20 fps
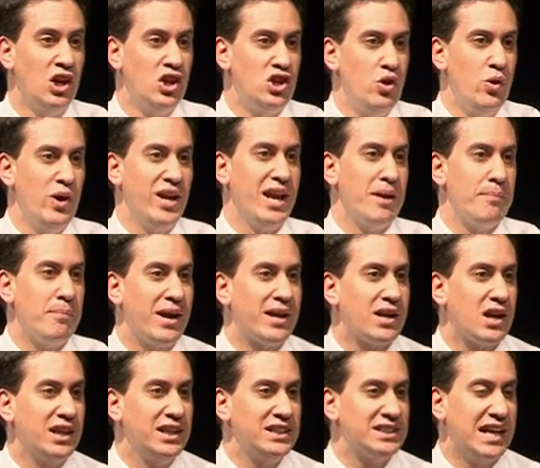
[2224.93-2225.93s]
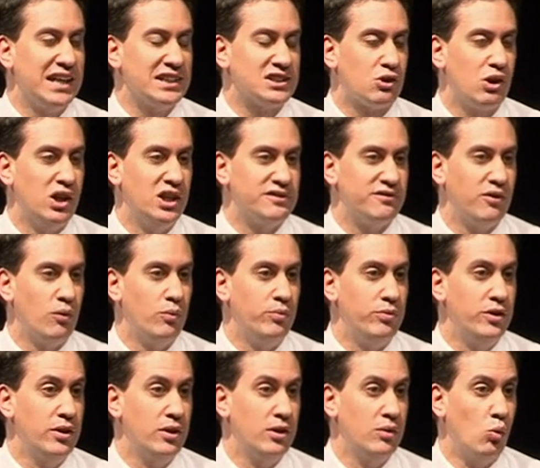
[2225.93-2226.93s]
doing it by cutting tax credits for
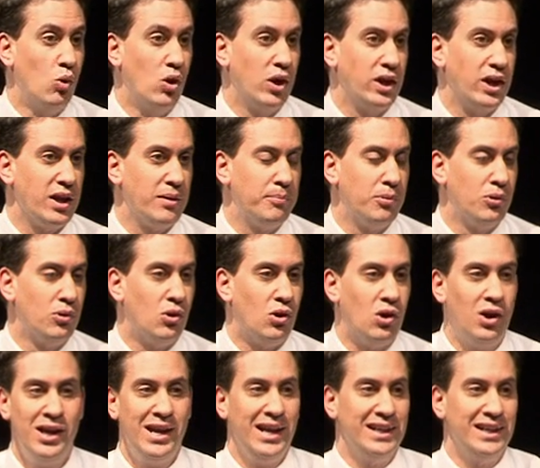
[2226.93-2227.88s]
the working poor